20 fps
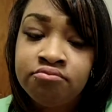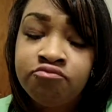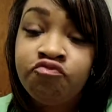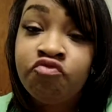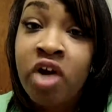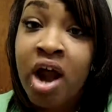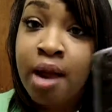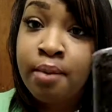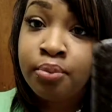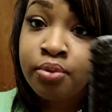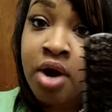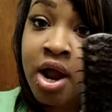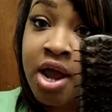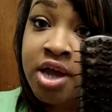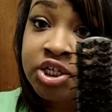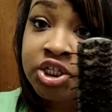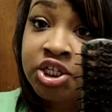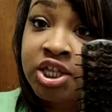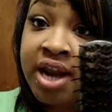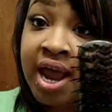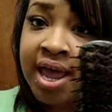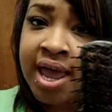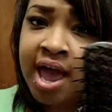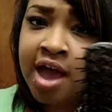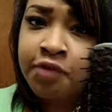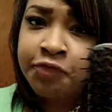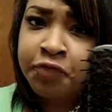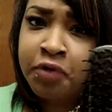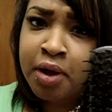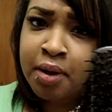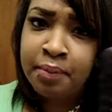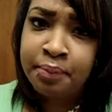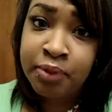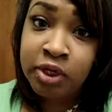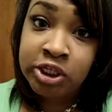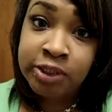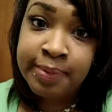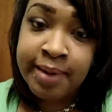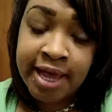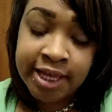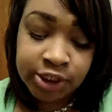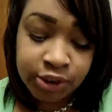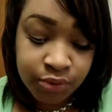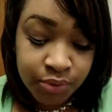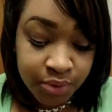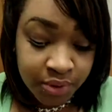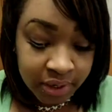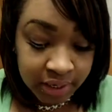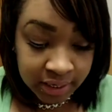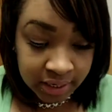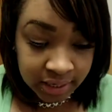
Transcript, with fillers: wrap brush that I got from Beauty Supply Store.